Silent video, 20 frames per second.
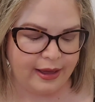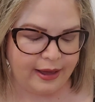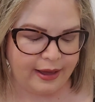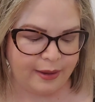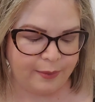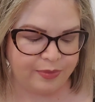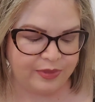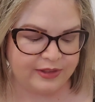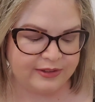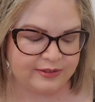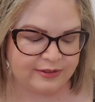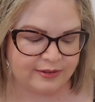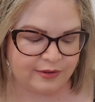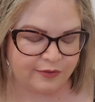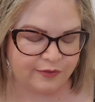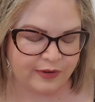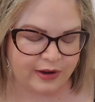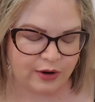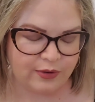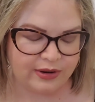Um, this is a
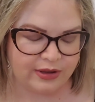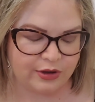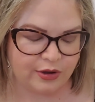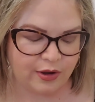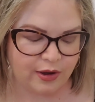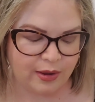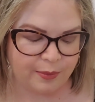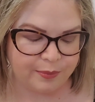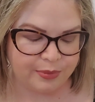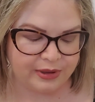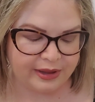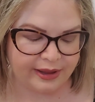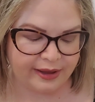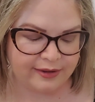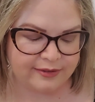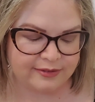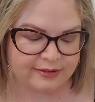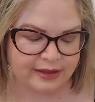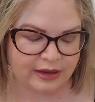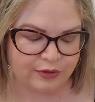very
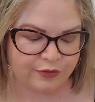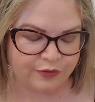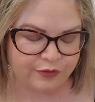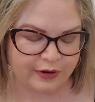complex and